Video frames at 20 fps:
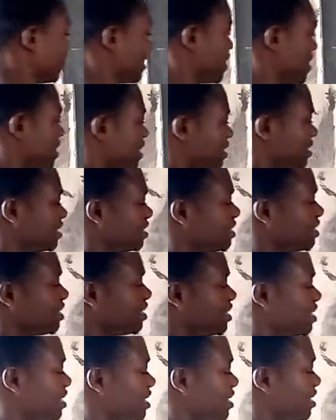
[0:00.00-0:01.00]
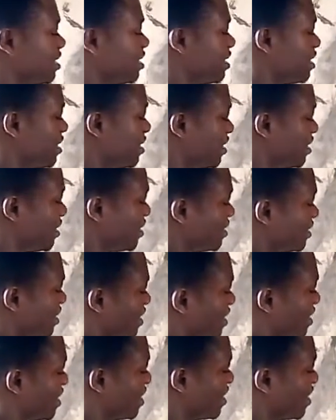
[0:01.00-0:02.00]
8, and then
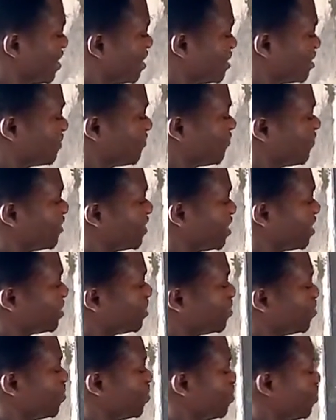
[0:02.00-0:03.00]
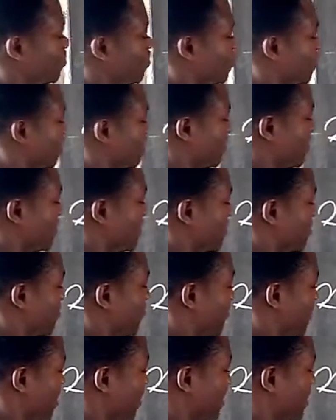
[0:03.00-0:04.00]
x is finally equal to
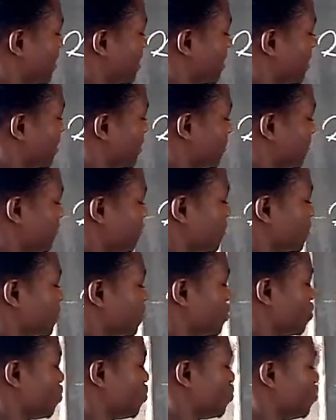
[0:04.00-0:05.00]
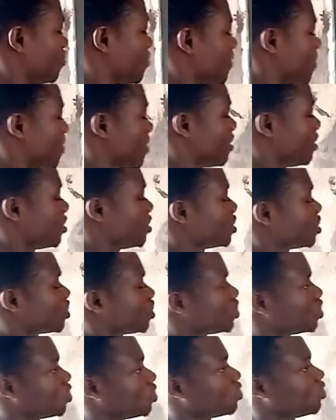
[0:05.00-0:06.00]
minus 2.
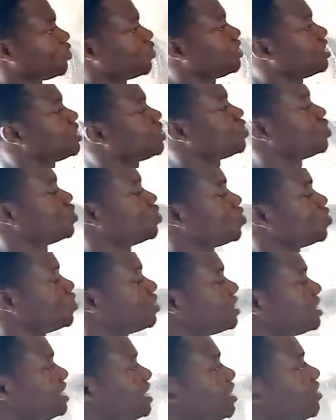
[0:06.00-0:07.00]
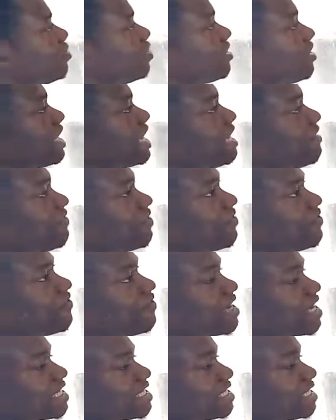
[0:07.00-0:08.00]
So you need to deal with every
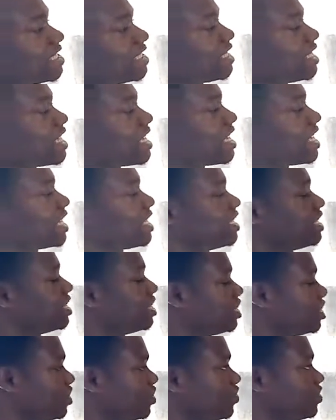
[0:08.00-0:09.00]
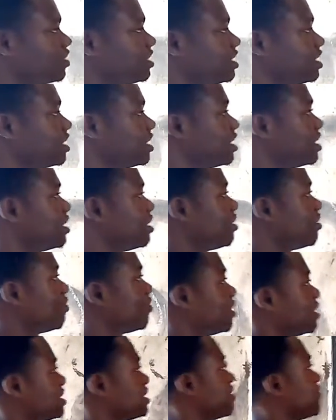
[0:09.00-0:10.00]
fraction that you see. When it's a